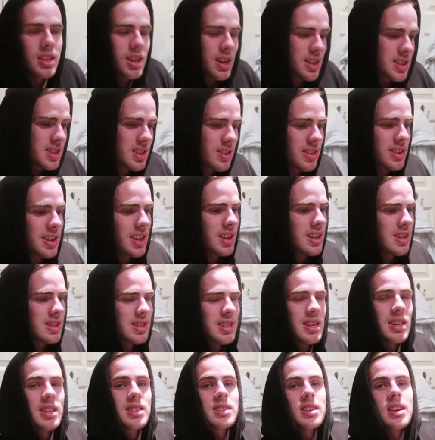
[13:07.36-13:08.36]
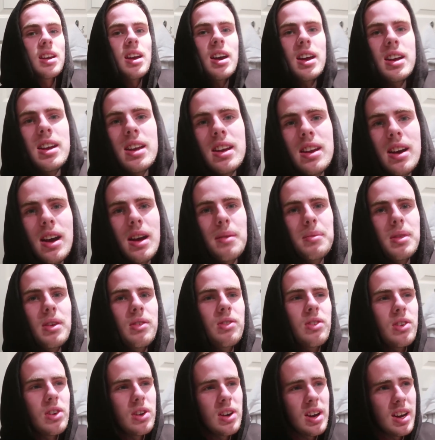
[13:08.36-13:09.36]
which I still think is decent. I need to up
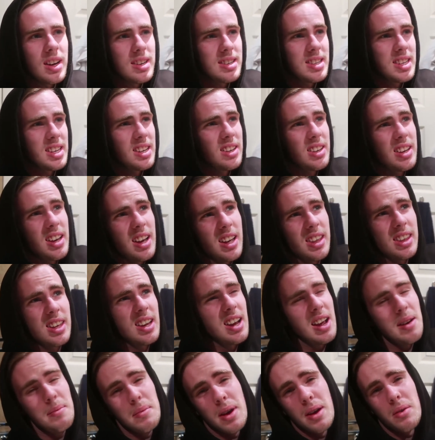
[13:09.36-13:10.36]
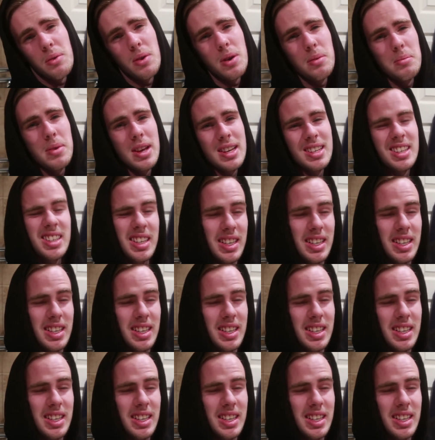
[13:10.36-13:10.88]
the food ideally. I think I might want to be